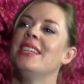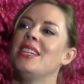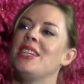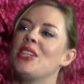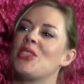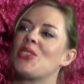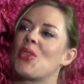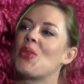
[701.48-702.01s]

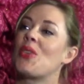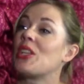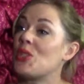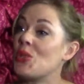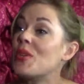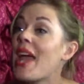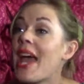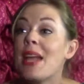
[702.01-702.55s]
so that you
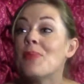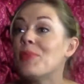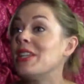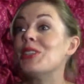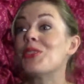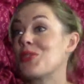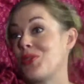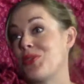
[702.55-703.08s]
can be
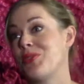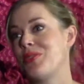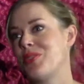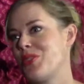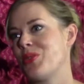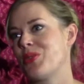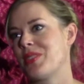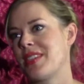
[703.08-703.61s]
true to
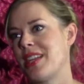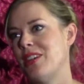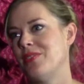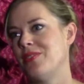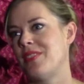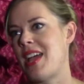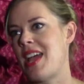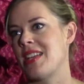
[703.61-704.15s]
yourself
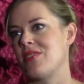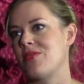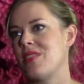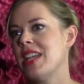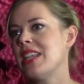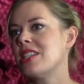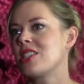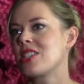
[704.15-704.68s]
and
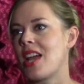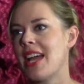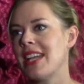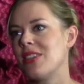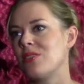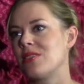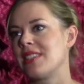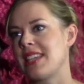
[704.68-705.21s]
really shine
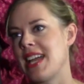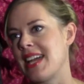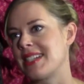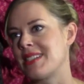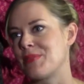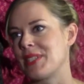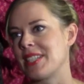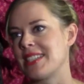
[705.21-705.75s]
your light,
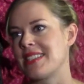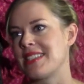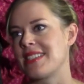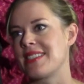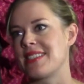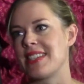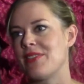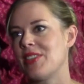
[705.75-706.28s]
because
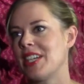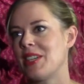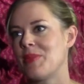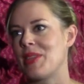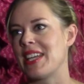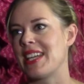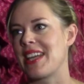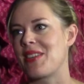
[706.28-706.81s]
there's never going to be
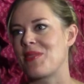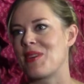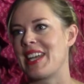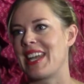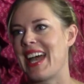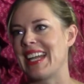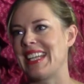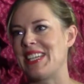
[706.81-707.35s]
another one
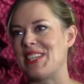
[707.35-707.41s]
like you.